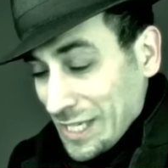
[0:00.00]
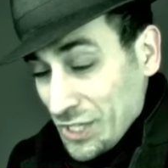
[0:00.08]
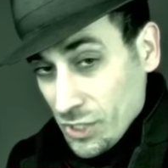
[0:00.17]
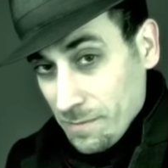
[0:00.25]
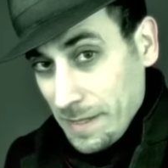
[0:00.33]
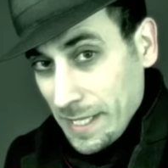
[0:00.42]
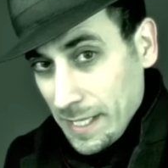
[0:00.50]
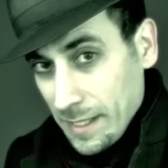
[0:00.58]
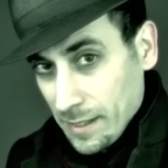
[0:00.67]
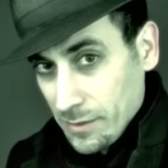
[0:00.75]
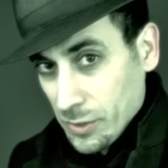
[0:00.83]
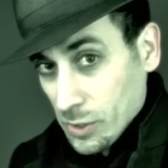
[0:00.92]
should
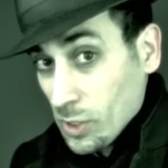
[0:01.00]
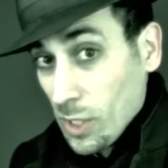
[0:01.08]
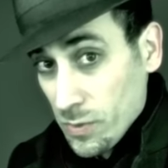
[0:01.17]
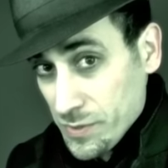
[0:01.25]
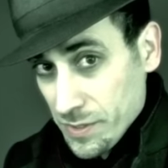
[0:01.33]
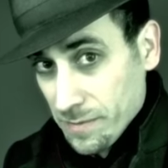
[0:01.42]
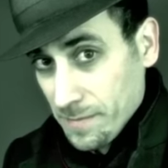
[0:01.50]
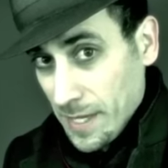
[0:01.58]
be your closer.